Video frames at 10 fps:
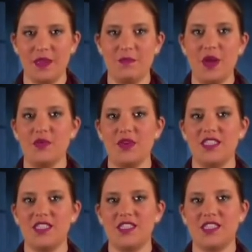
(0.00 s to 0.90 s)
my
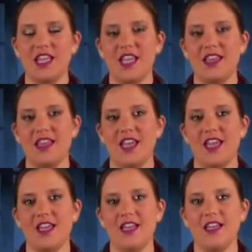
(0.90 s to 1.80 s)
wrists. And
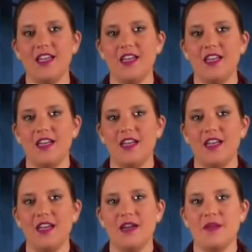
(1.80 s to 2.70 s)
then
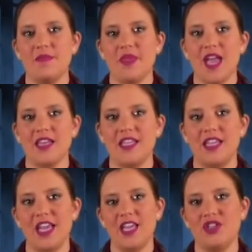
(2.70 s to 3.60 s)
at
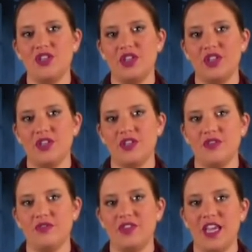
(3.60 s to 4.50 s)
the age
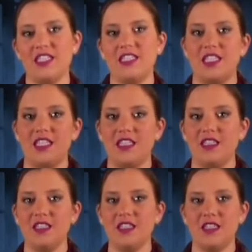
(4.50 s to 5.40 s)
of
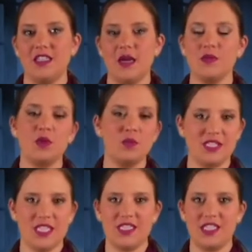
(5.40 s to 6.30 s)
18, I was
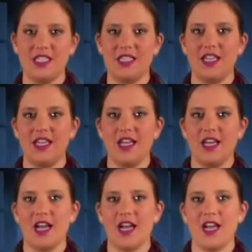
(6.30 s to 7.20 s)
almost 18,
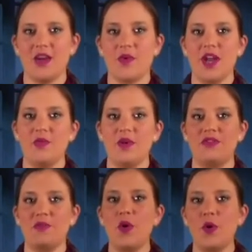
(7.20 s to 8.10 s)
I ran away
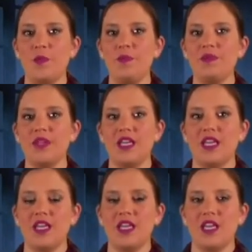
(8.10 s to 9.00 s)
from home,
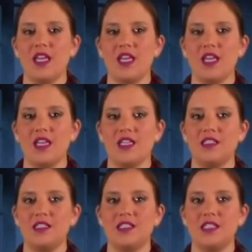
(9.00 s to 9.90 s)

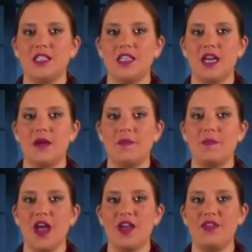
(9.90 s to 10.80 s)
and
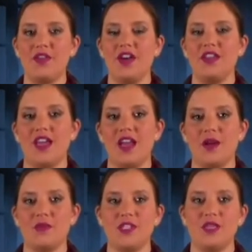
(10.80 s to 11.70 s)
I thought that
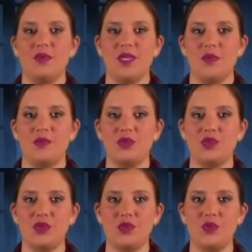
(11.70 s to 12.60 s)
I was going to be able
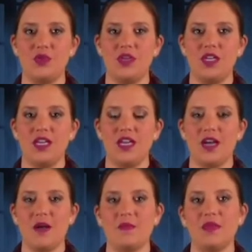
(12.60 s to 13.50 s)
to
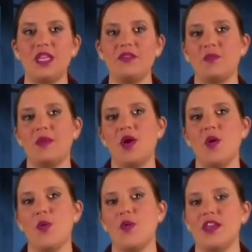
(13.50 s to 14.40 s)
live on my
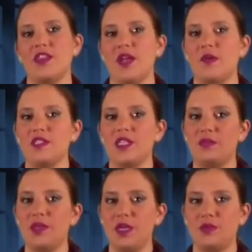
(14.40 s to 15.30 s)
own. I thought I was going
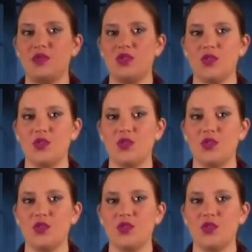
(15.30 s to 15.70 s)
to be able